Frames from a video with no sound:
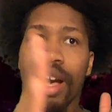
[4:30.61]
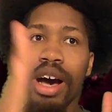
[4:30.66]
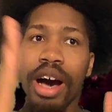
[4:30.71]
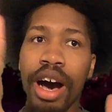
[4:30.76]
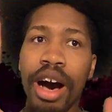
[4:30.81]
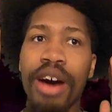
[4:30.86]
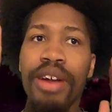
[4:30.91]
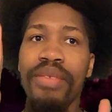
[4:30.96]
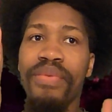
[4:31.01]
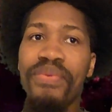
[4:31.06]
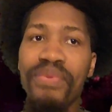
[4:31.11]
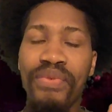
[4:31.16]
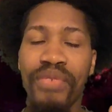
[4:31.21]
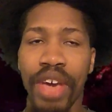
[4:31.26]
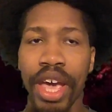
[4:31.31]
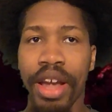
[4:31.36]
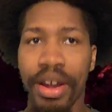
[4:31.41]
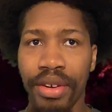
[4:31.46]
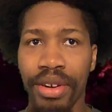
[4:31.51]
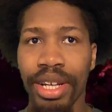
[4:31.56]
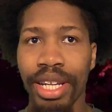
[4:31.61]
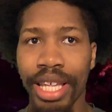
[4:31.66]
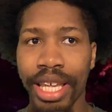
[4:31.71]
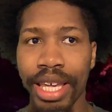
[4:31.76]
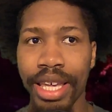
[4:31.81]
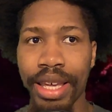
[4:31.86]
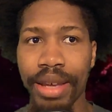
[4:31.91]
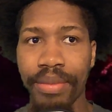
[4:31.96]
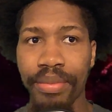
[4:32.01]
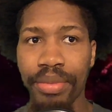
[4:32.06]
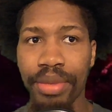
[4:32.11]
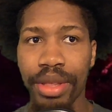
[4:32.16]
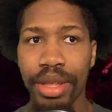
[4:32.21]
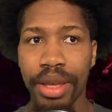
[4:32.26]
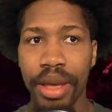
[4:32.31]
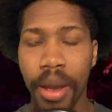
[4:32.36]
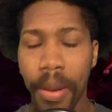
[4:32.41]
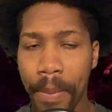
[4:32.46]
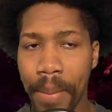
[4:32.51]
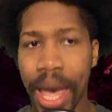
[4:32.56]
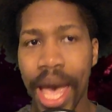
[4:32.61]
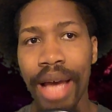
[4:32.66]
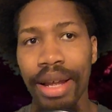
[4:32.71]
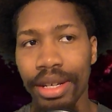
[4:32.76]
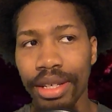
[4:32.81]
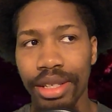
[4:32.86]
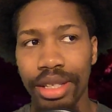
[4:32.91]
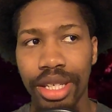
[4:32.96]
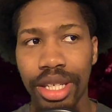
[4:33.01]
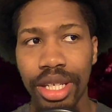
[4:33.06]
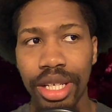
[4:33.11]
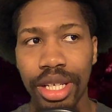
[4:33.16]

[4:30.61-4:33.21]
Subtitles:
unfairly balanced.